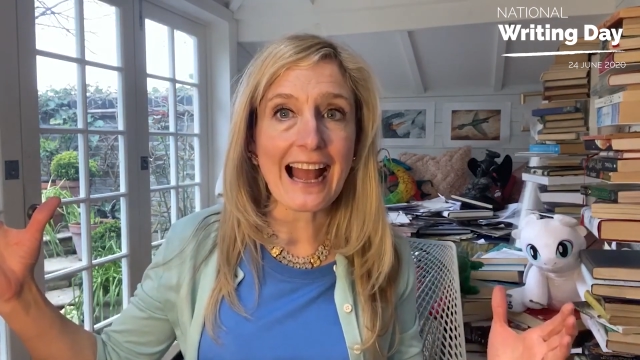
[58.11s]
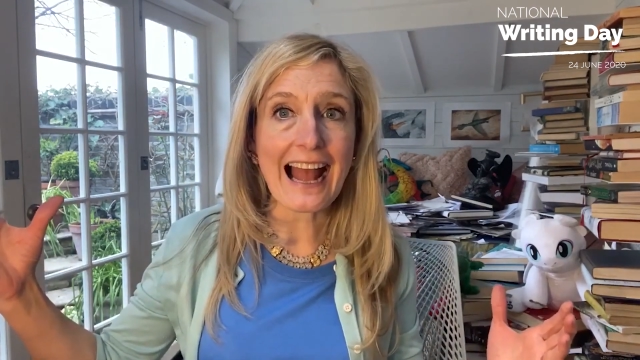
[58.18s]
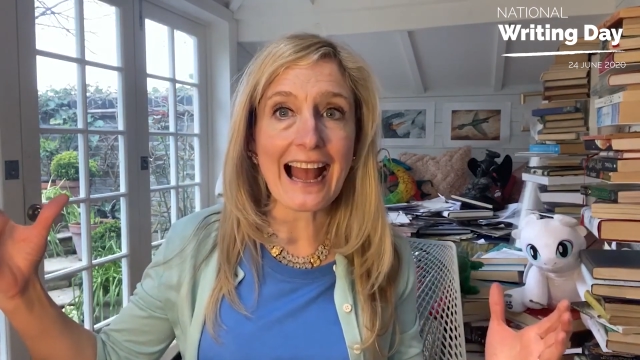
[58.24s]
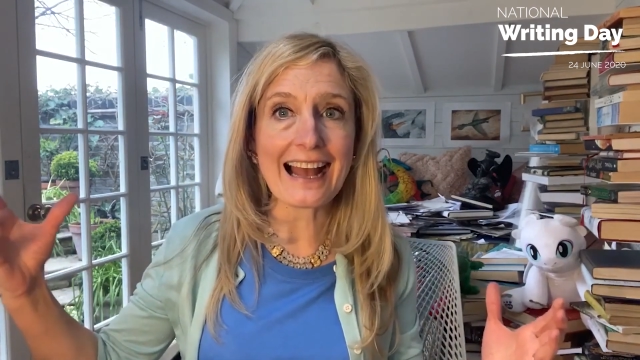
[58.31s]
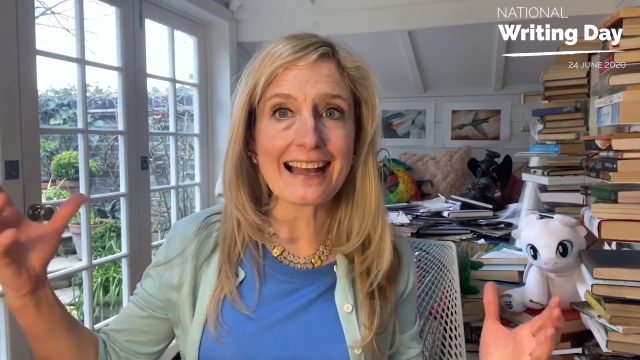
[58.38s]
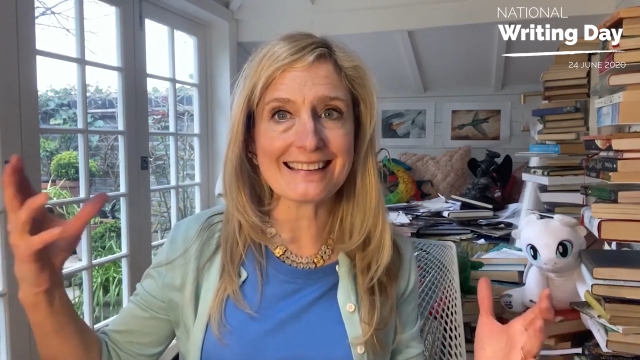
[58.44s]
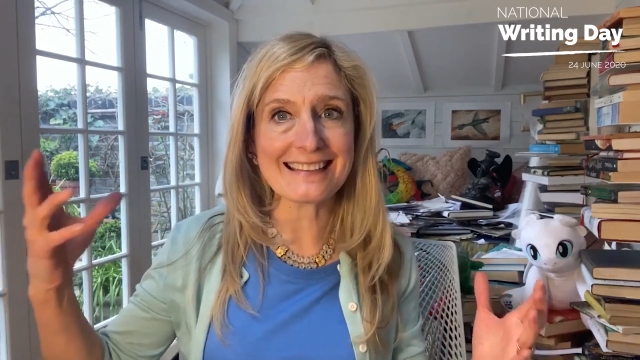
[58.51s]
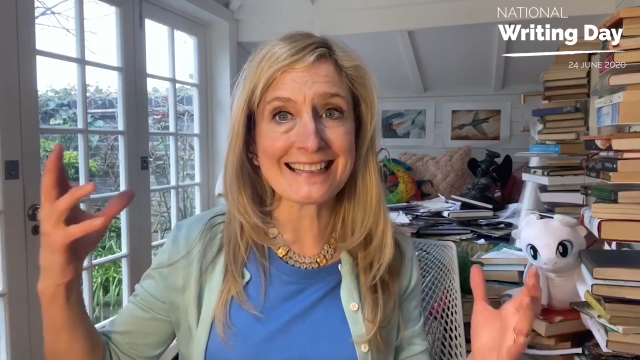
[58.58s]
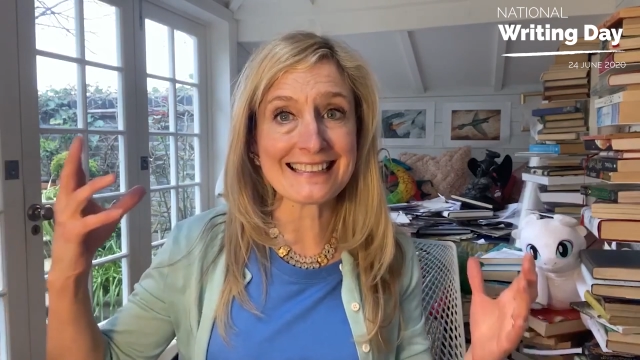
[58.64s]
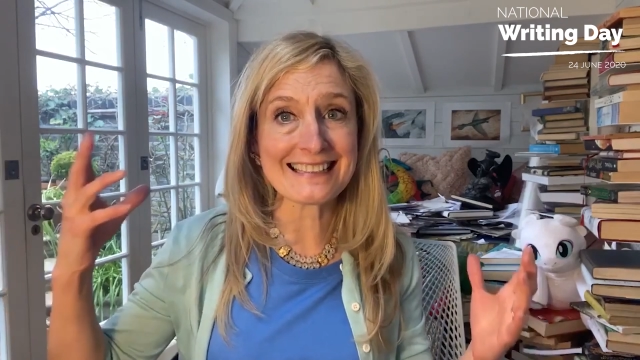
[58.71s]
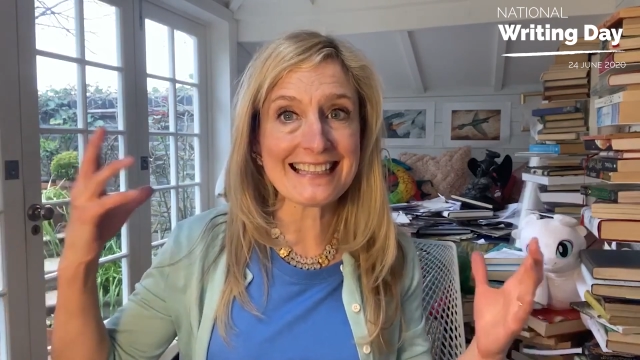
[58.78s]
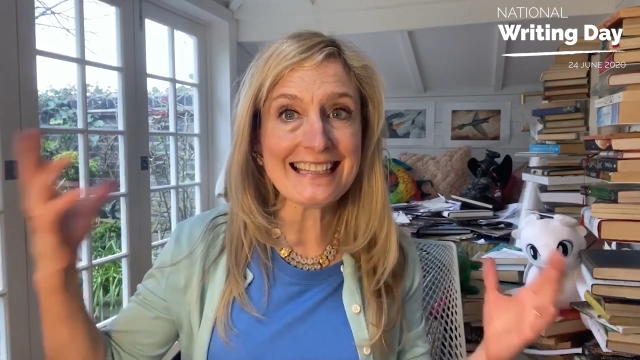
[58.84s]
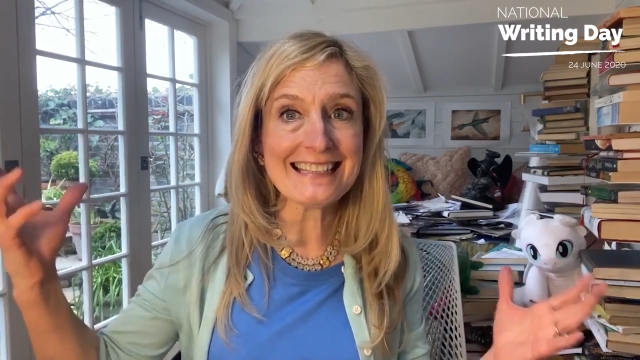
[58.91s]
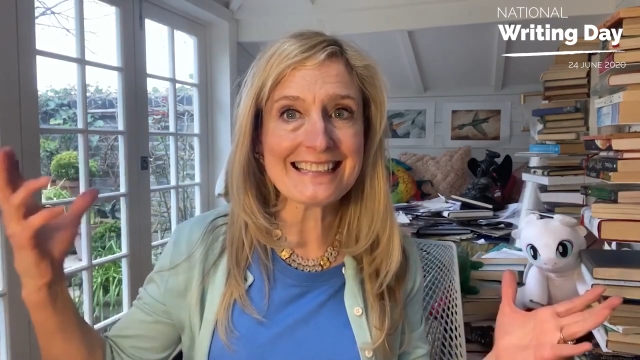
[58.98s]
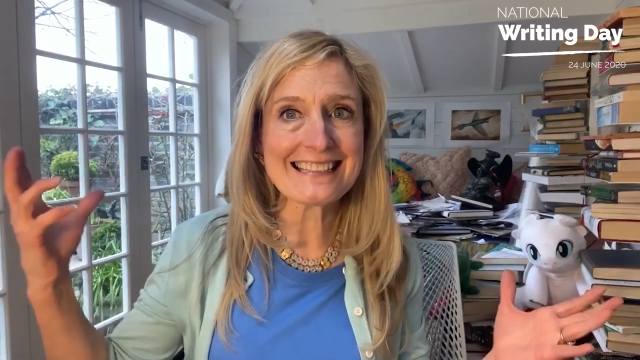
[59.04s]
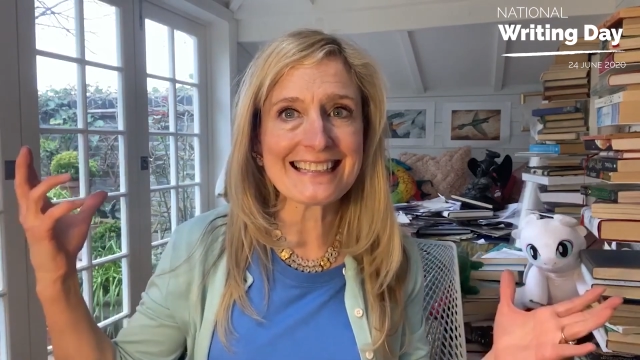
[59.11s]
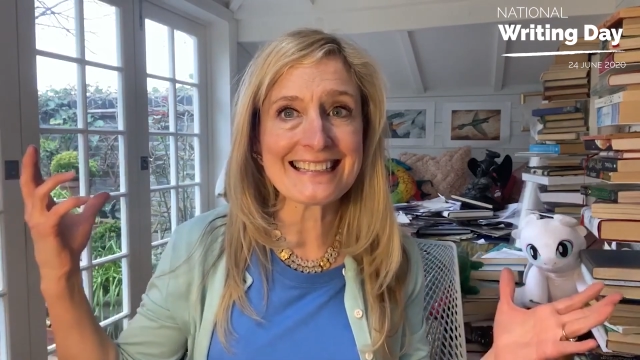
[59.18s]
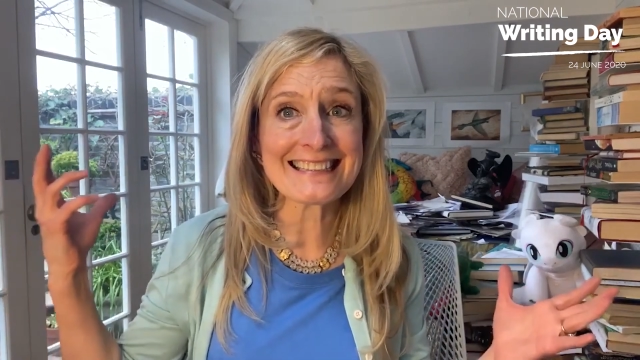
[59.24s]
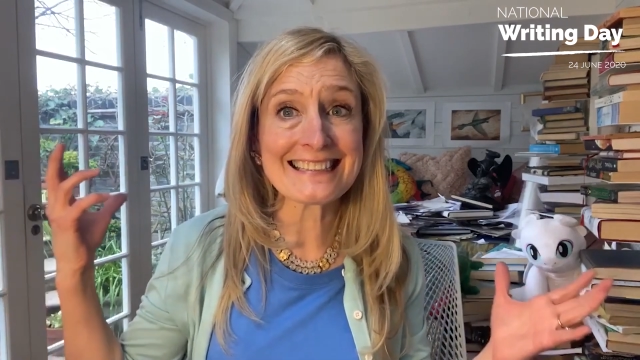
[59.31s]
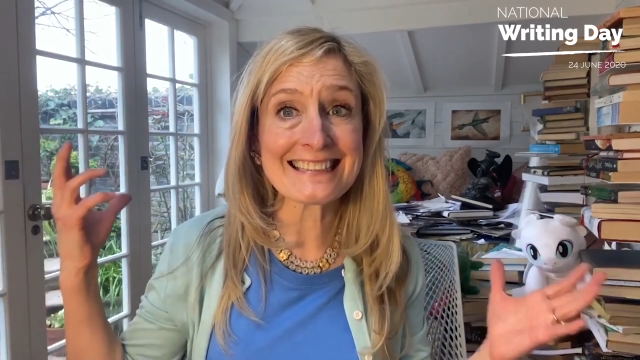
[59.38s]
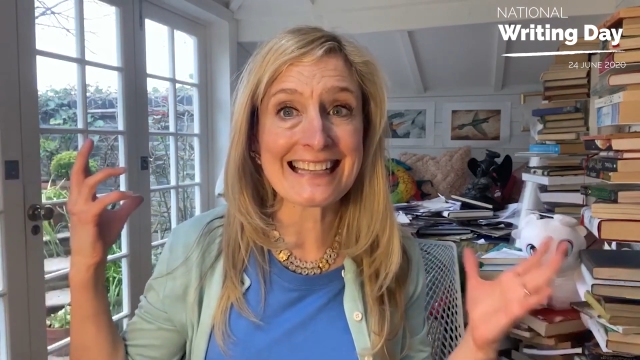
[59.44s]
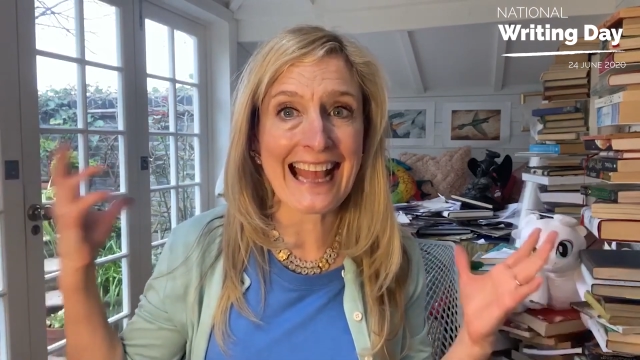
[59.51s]
and the
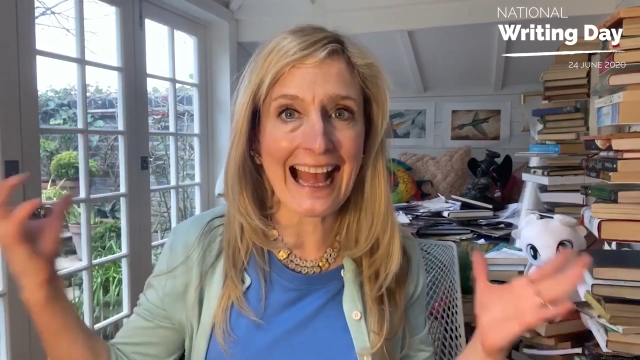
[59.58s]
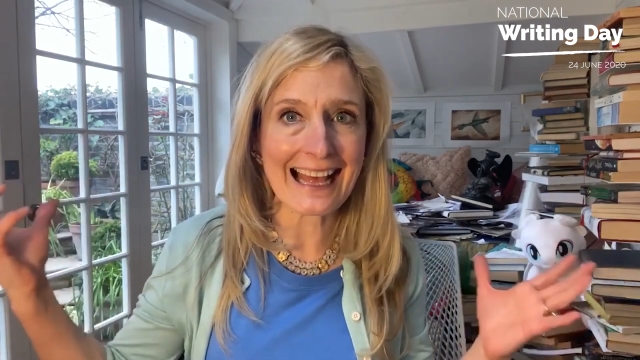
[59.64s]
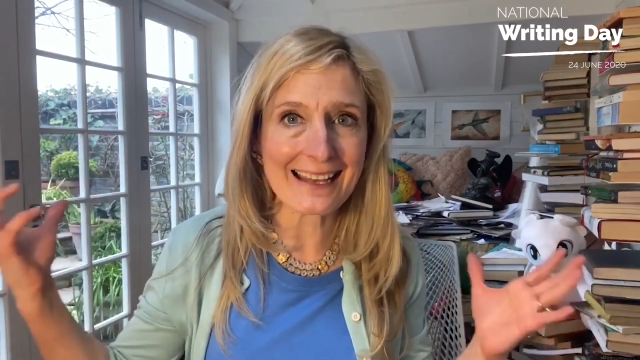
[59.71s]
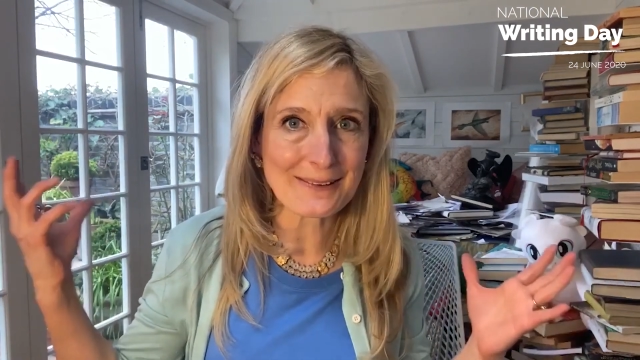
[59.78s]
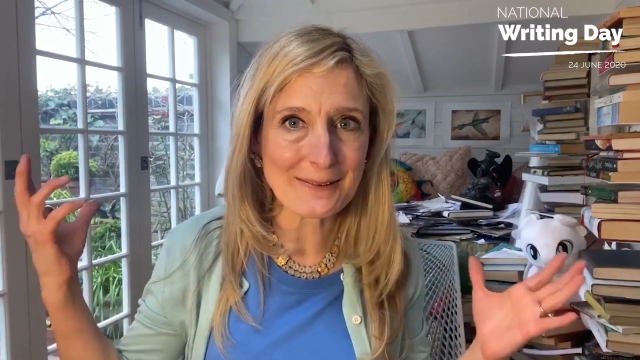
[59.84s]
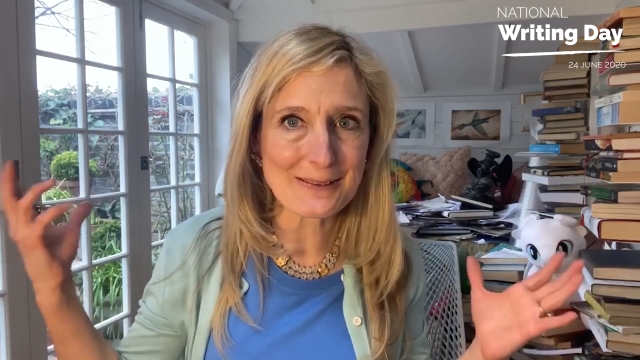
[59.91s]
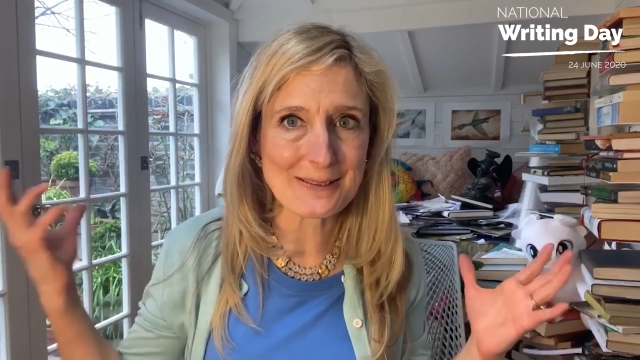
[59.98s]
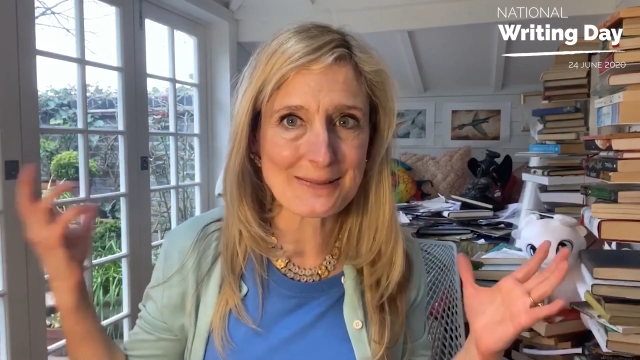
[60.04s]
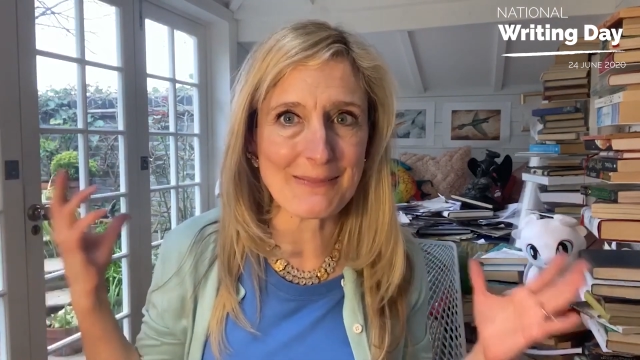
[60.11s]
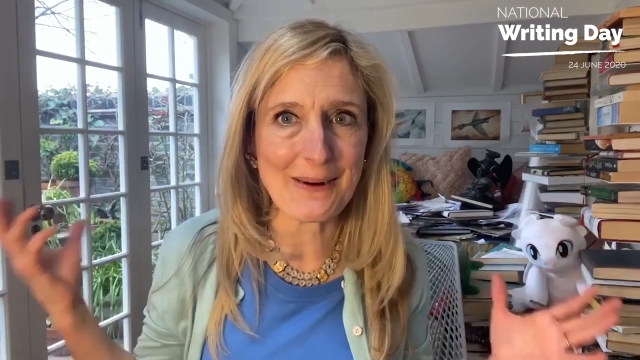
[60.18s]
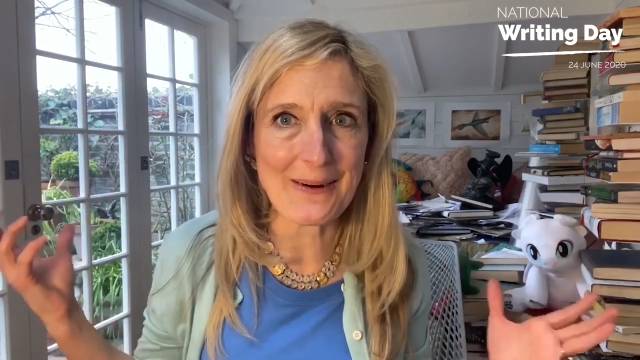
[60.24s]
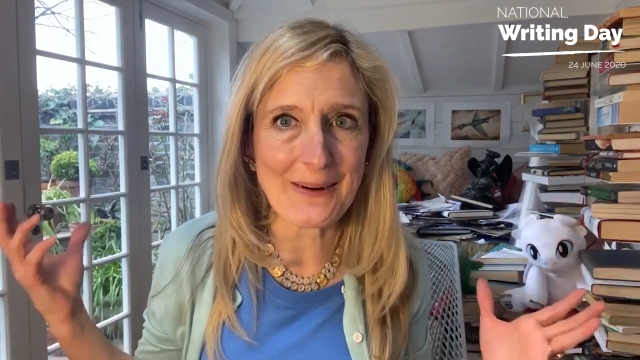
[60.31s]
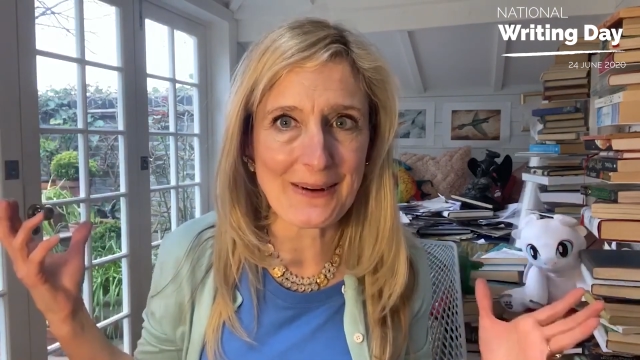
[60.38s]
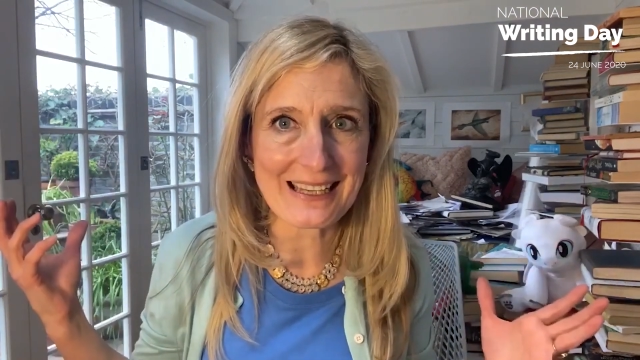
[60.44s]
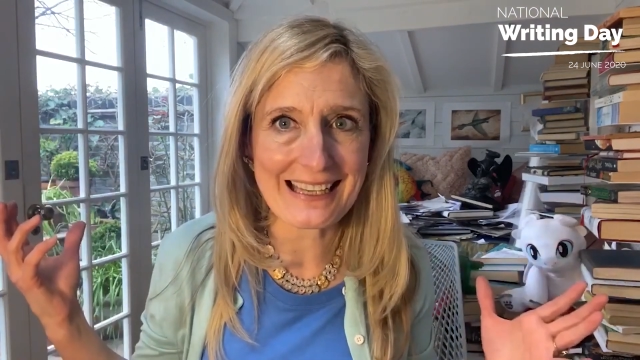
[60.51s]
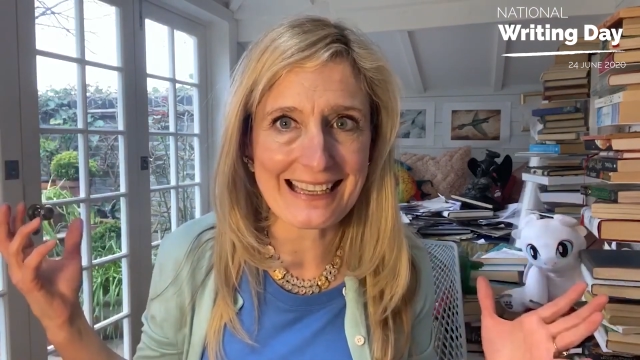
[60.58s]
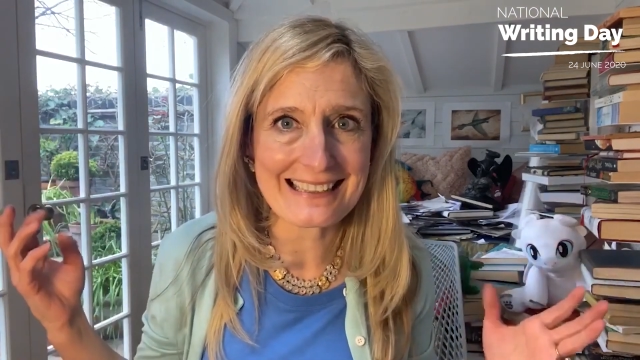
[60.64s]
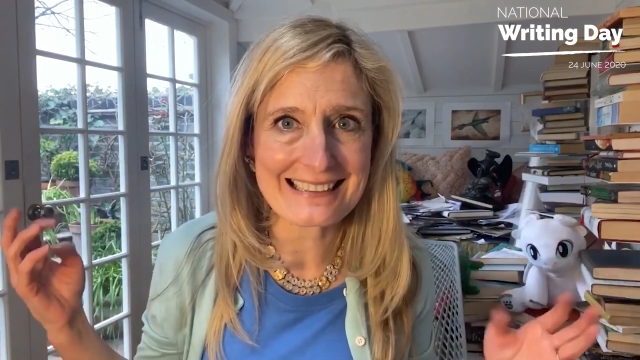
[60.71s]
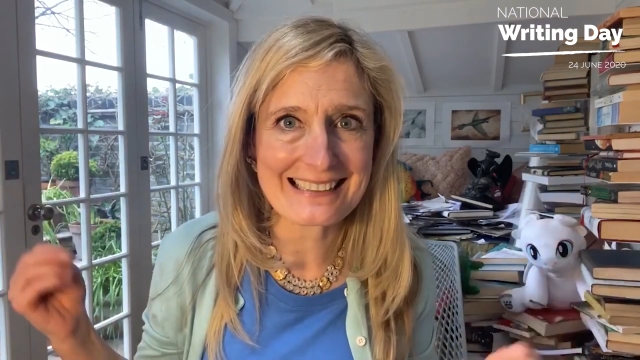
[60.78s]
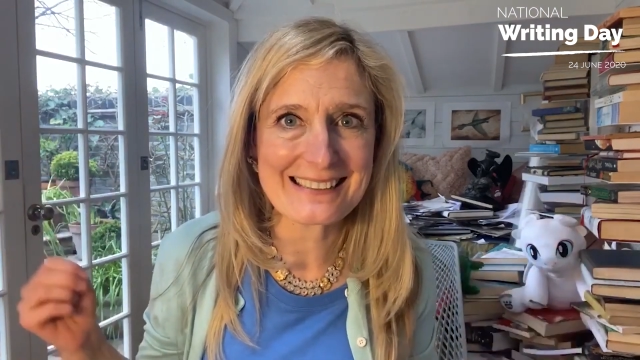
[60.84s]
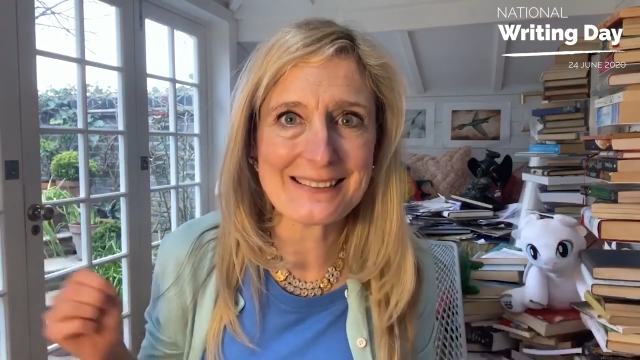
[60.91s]
teachers cannot mark it.